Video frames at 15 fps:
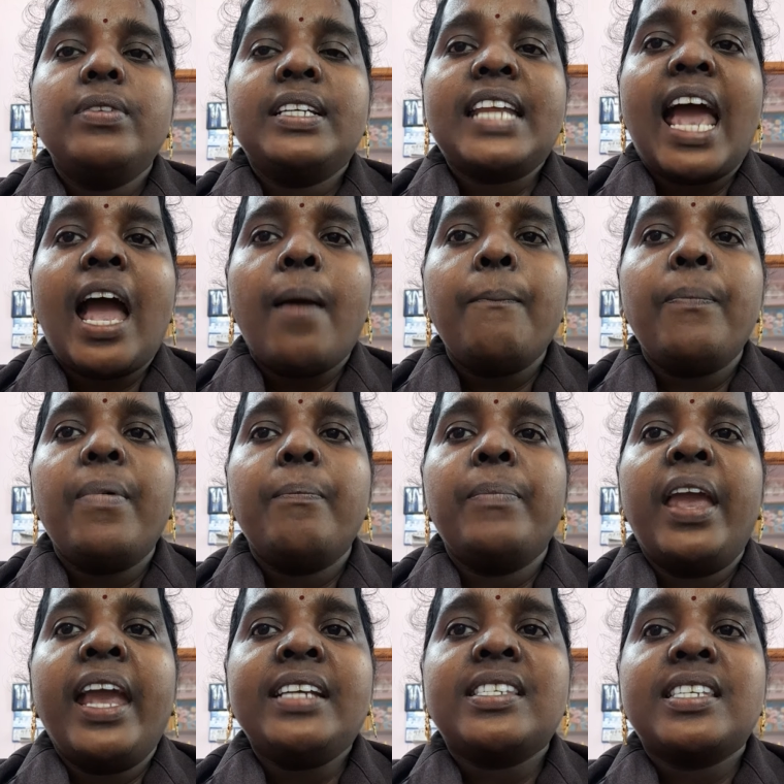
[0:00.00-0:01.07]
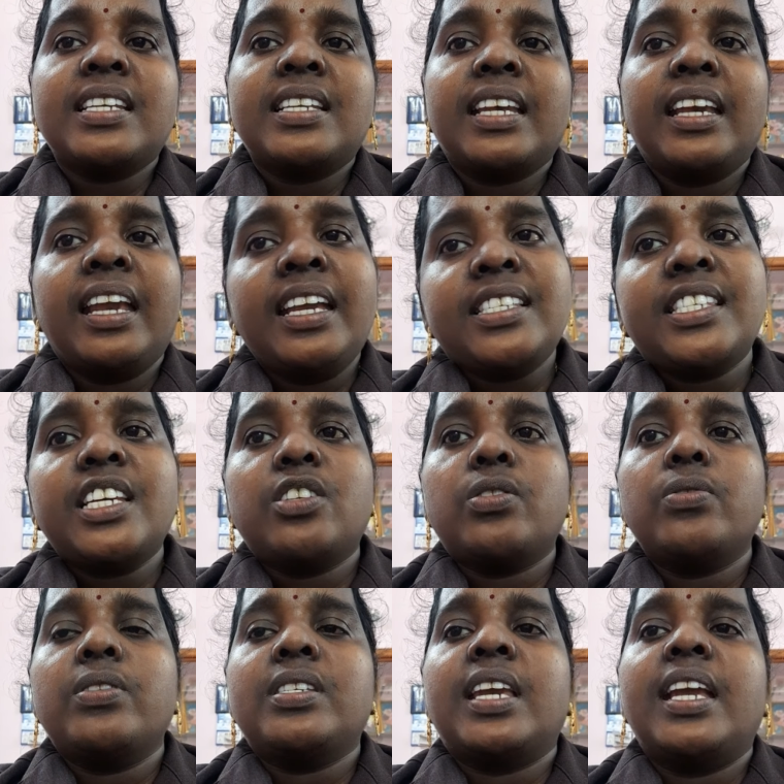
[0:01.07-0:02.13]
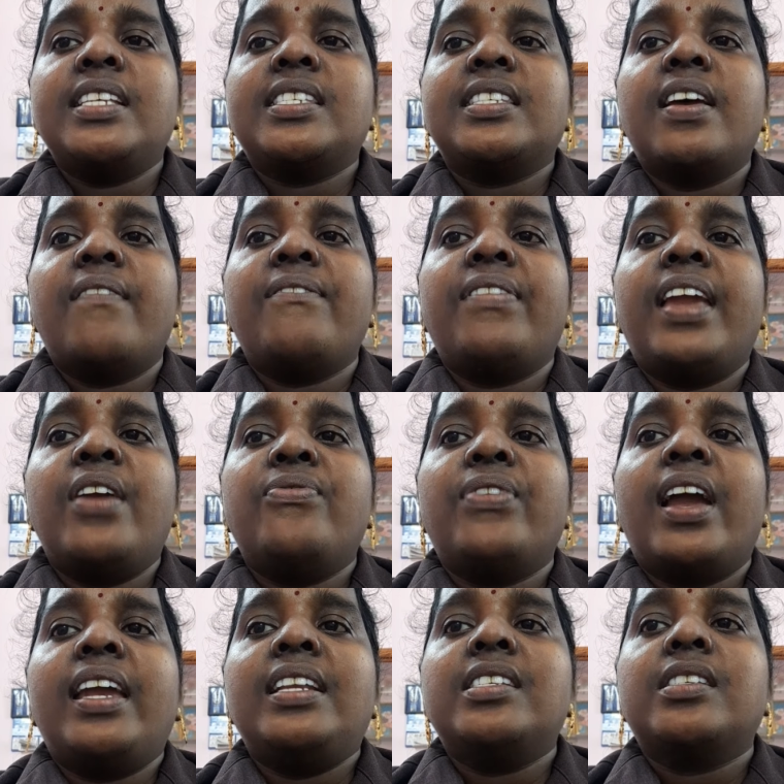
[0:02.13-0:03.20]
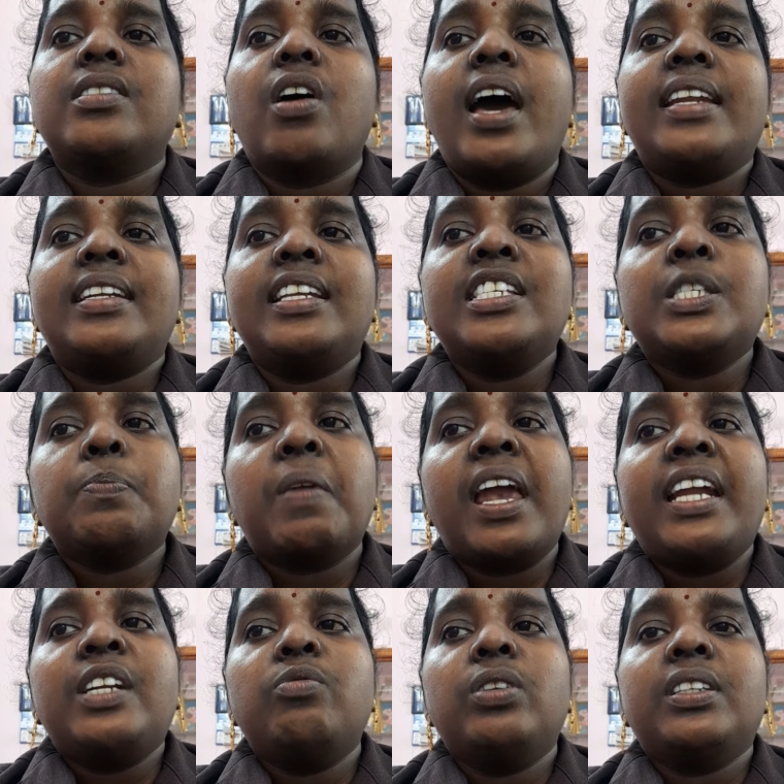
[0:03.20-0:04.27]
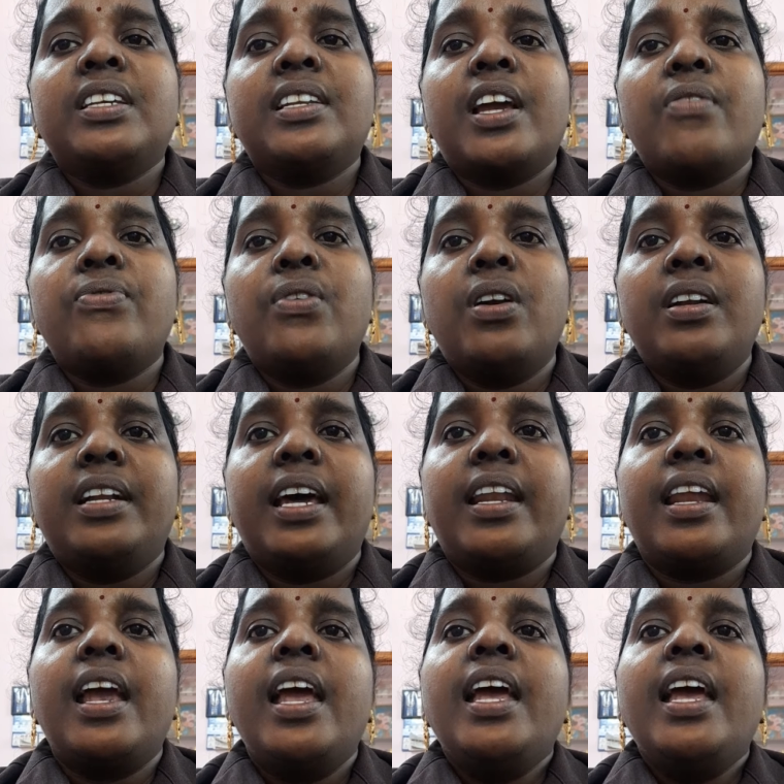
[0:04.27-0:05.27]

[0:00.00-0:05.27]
tab makes it easy to change the way files are displayed within a folder.